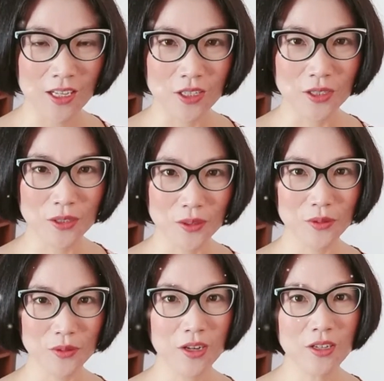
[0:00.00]
So
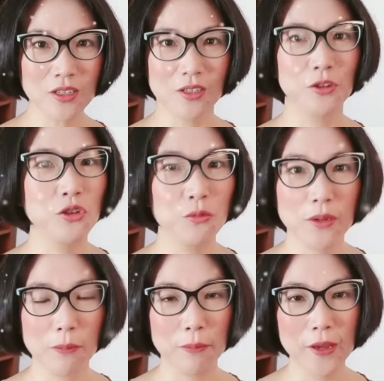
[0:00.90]
there's going to be
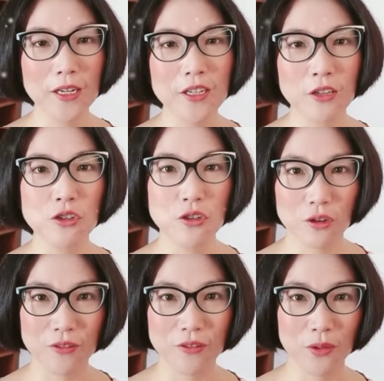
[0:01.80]
a big danger
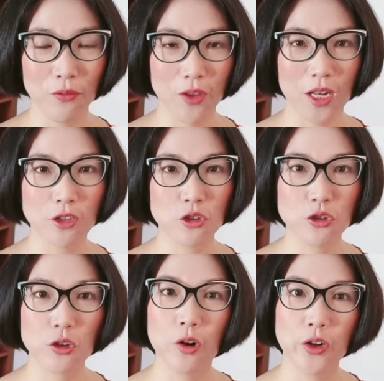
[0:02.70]
of us feeling
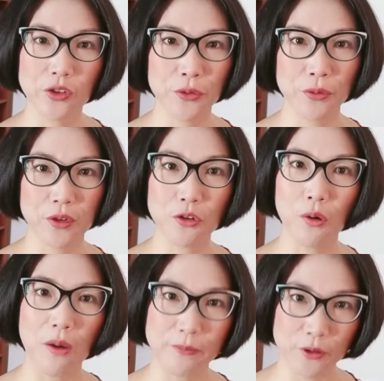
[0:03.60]
drawn to the new
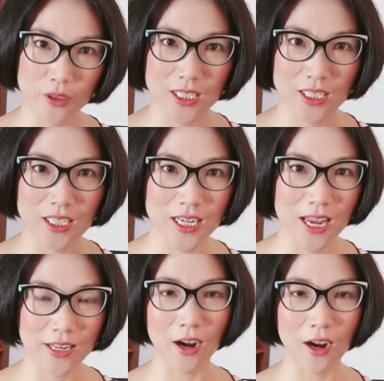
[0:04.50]
opportunity
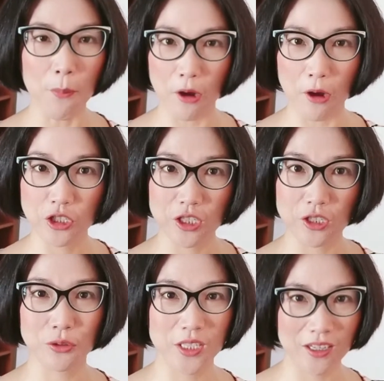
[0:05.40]
and a compulsion
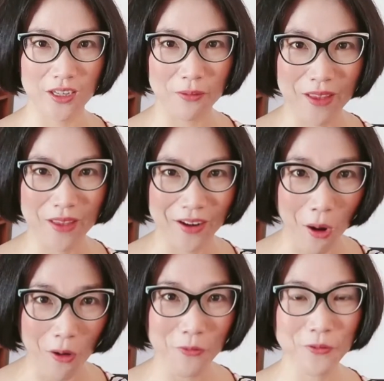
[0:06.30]
to take up that
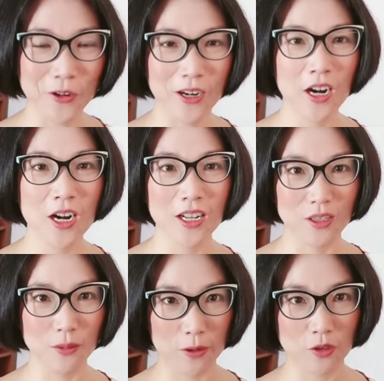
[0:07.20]
offer,
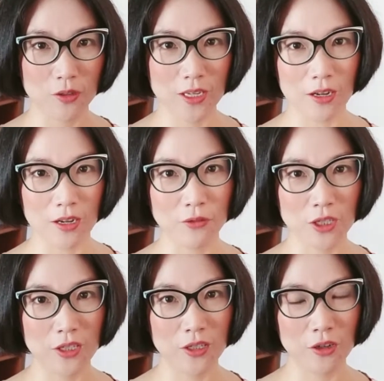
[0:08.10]
especially
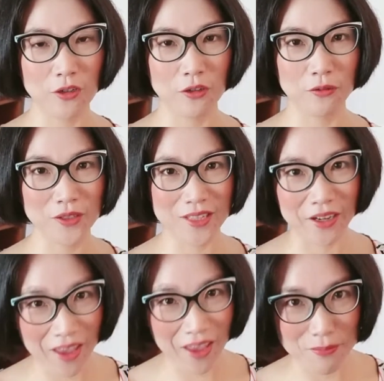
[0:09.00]
after a lot of
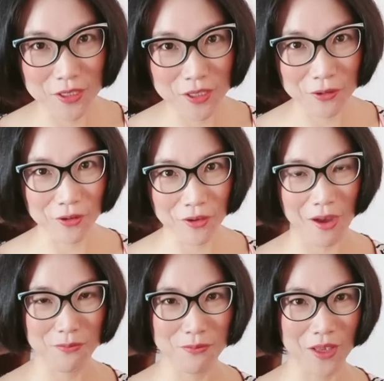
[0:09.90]
sunk capital you have
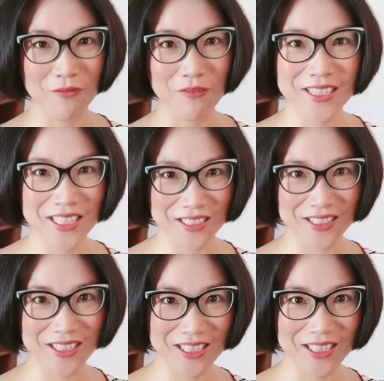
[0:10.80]
invested
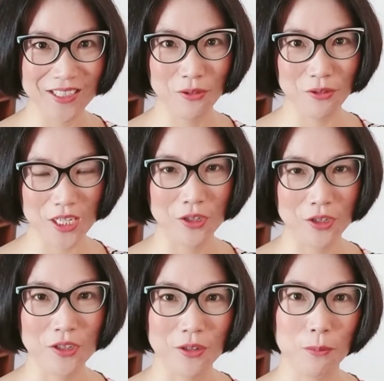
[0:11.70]
in this
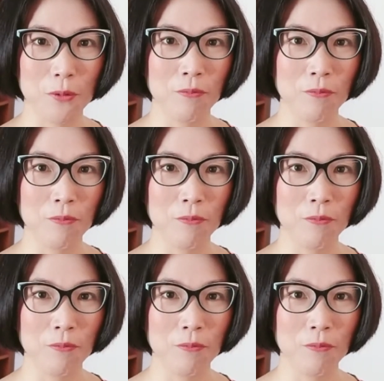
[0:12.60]
relationship.